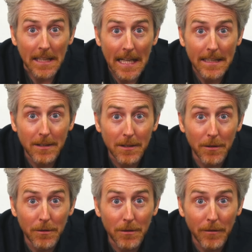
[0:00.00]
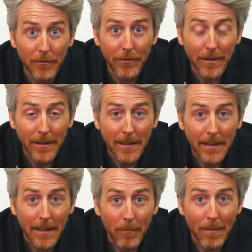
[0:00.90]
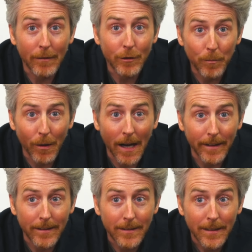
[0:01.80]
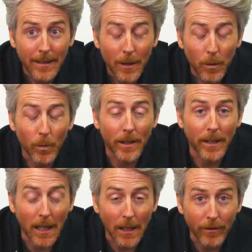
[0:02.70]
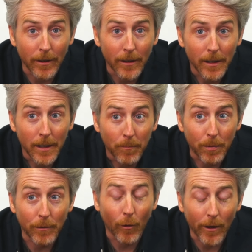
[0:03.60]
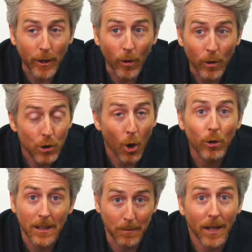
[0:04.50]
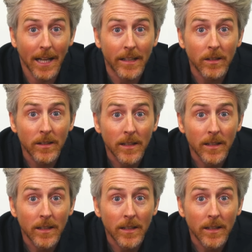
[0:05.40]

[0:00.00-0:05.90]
last exclusive Mountain Dew product we're gonna cover before I go totally blind